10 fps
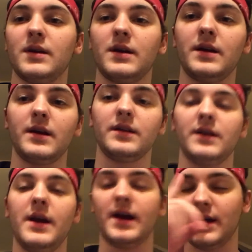Eh, and
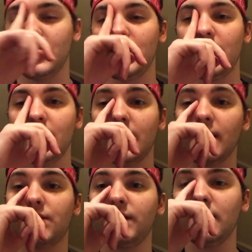yeah, I
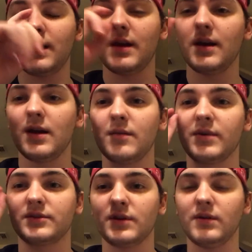think,
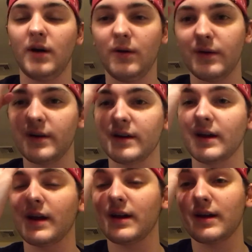but don't worry
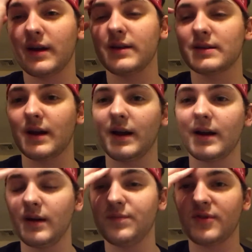guys, I'm
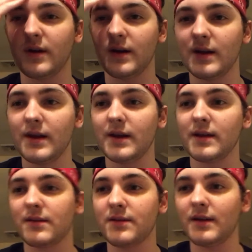gonna pro
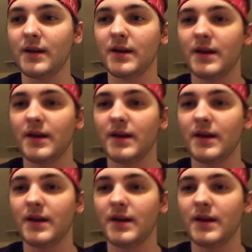think